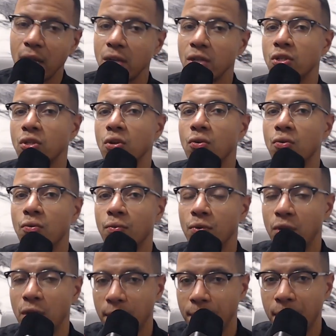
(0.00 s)
So you
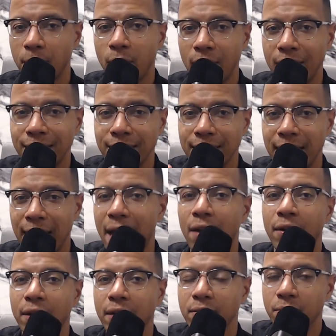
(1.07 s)
need to memorize the
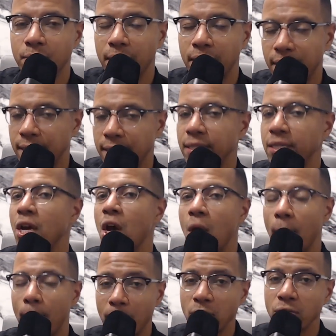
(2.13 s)
acronyms because
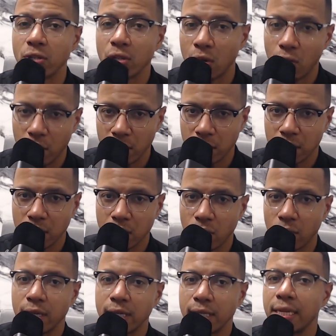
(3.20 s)
most of the questions on
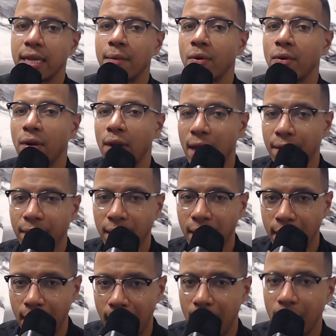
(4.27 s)
the exam are going to have a lot
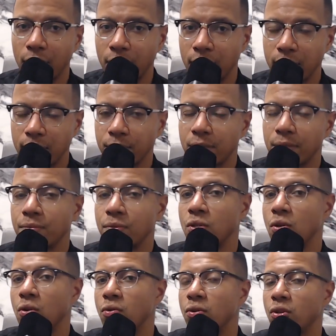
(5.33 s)
of acronyms.
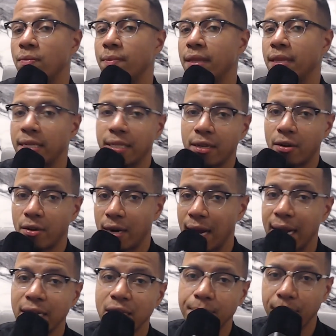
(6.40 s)
So it's going to be things that are
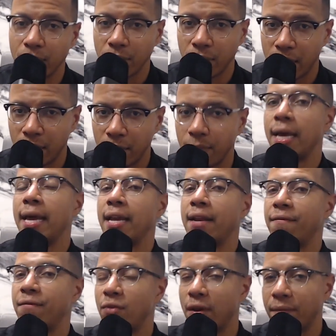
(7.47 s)
not spelled out. And if
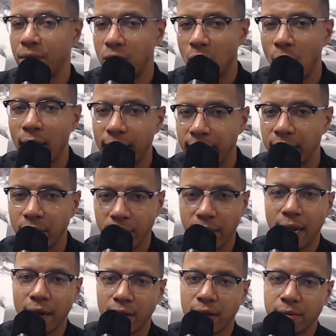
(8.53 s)
you have no idea what the
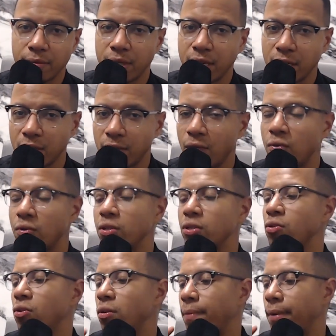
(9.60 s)
acronym stands for, it's
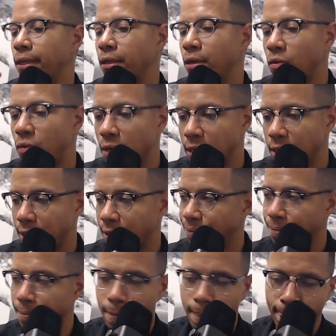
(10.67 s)
going to make the question